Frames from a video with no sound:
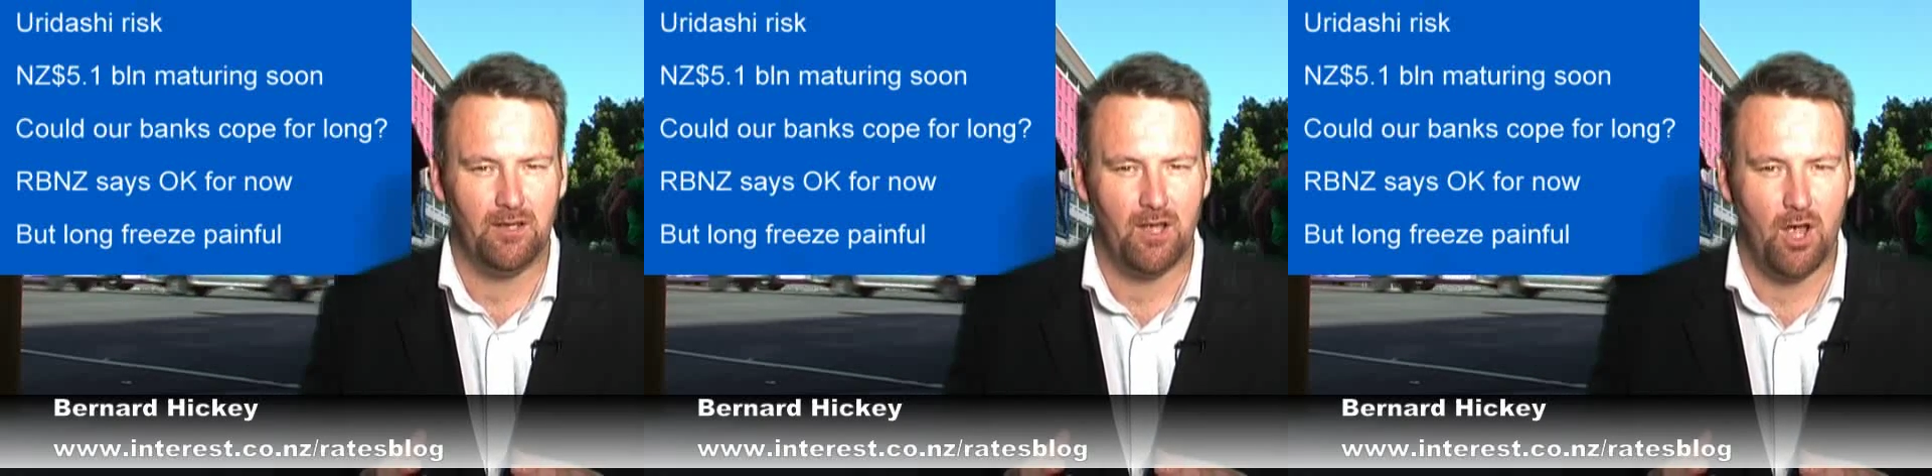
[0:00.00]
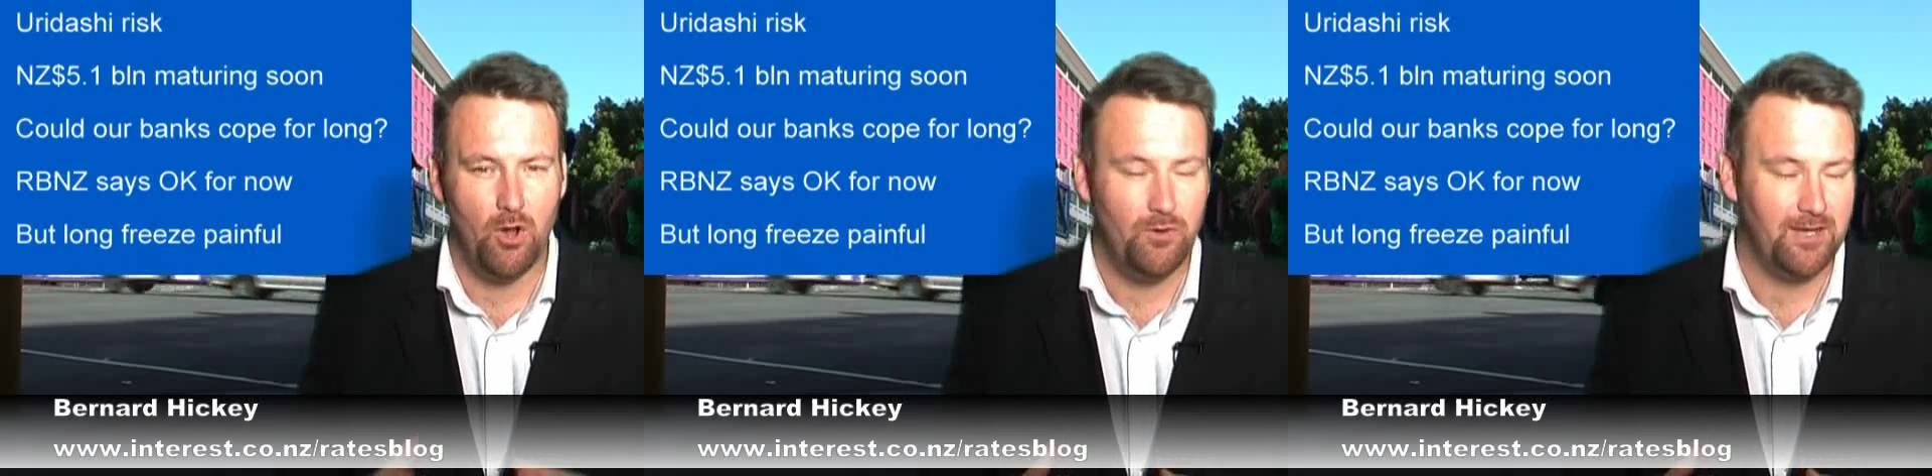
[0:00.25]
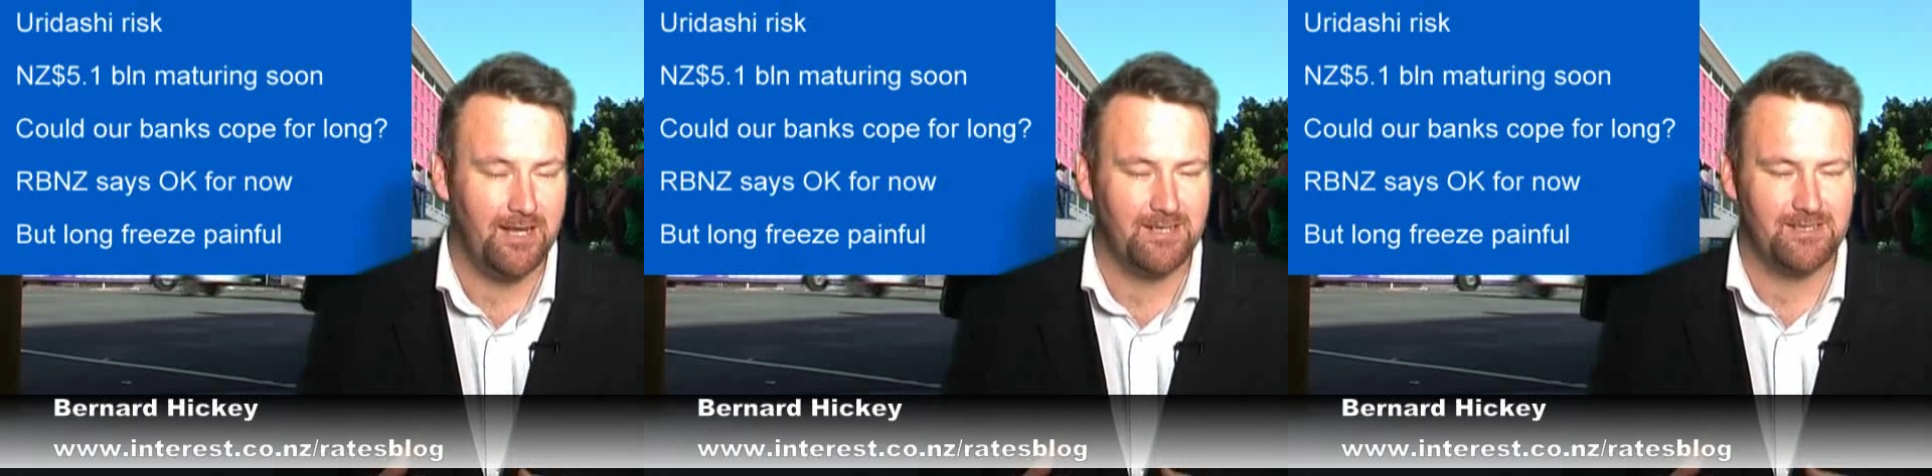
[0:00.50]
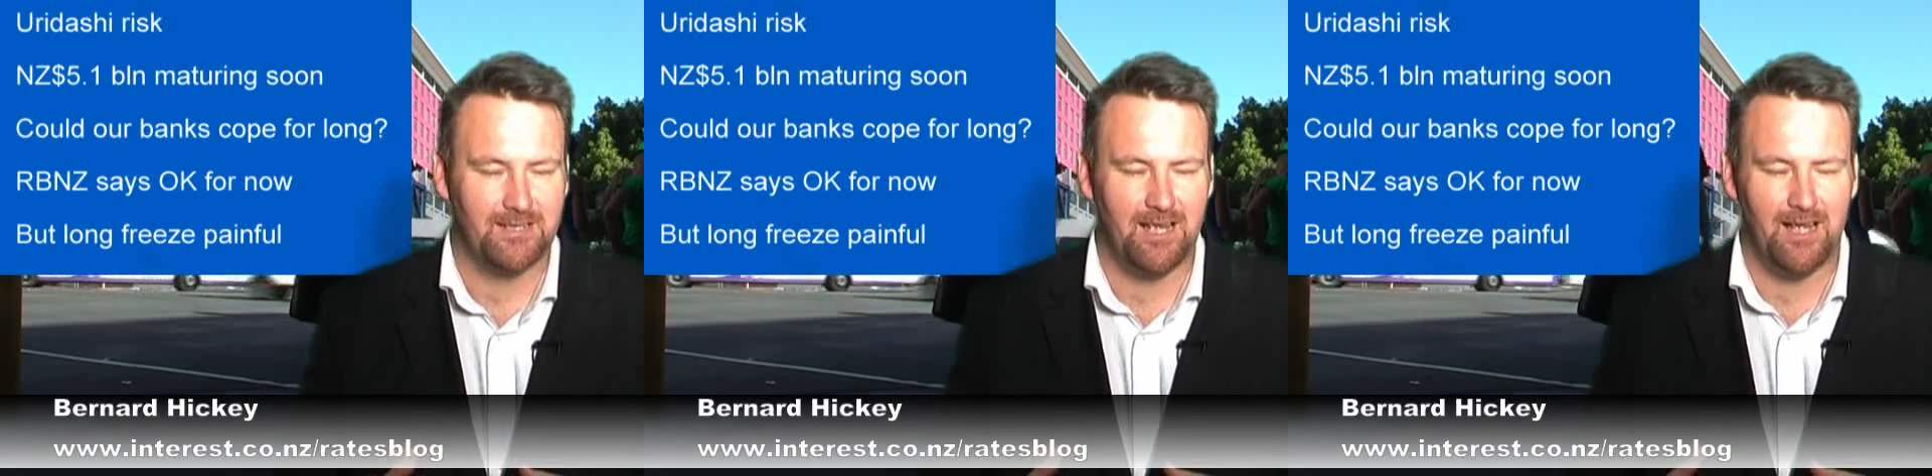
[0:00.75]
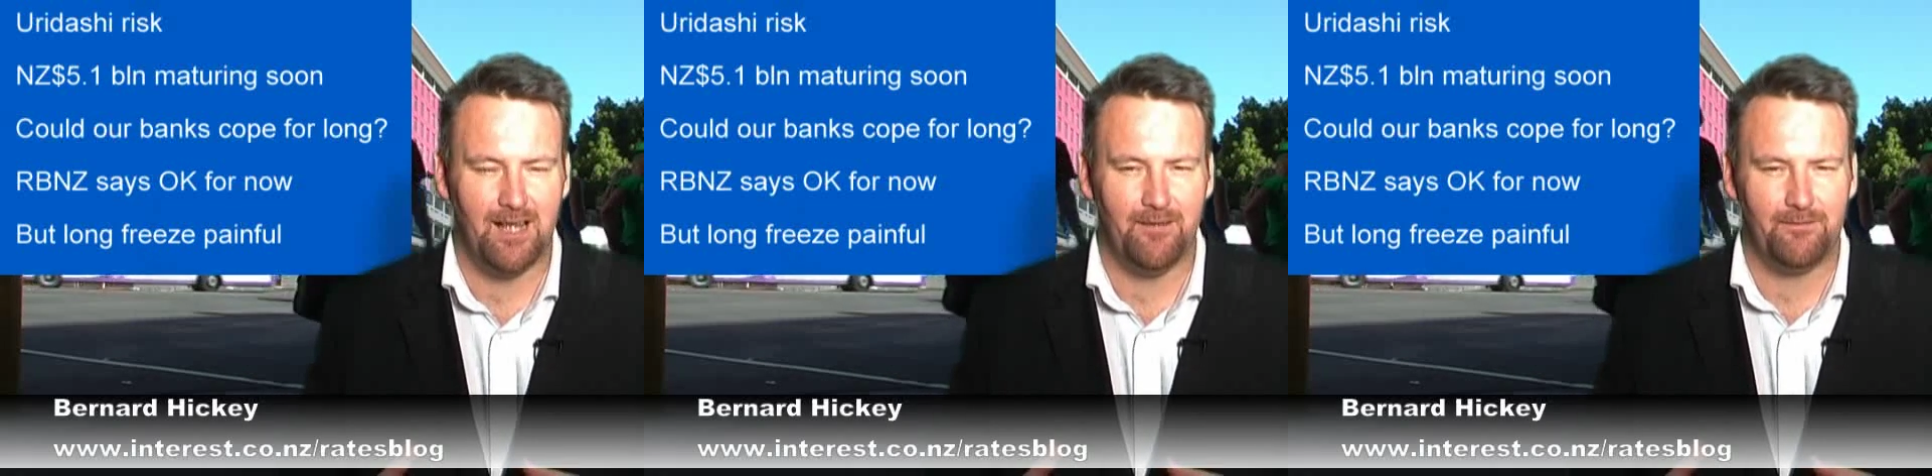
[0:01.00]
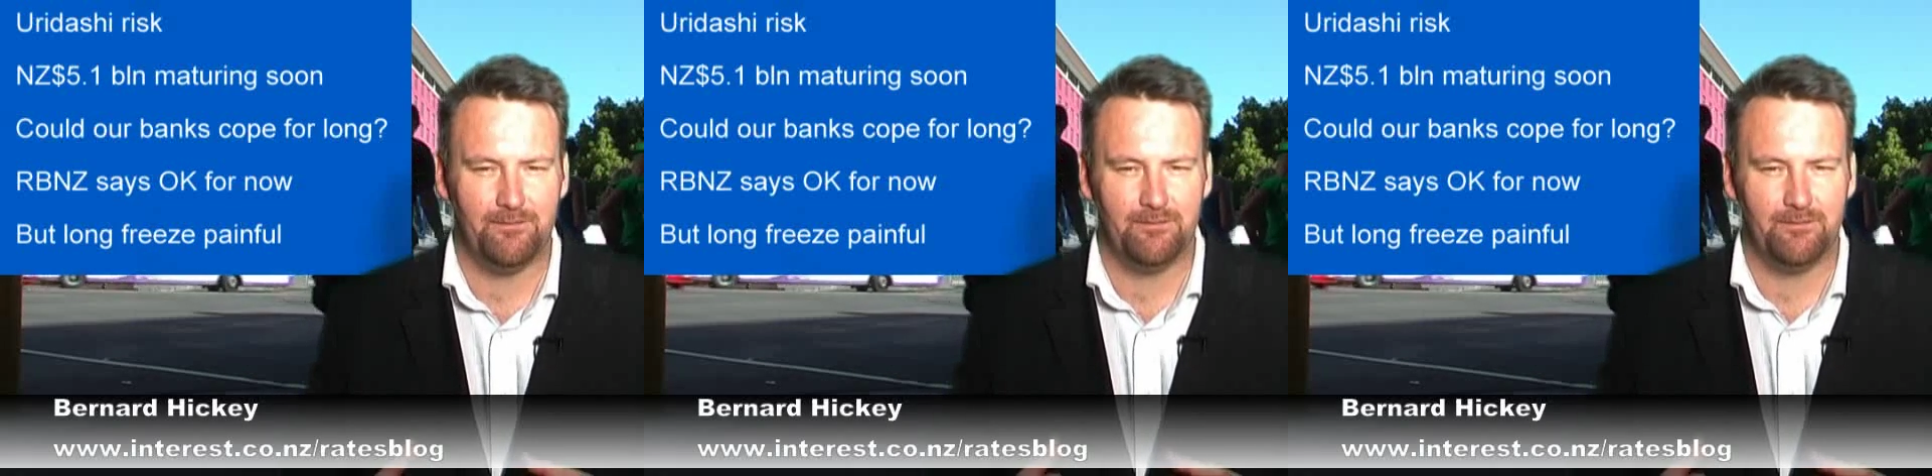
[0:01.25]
own debts are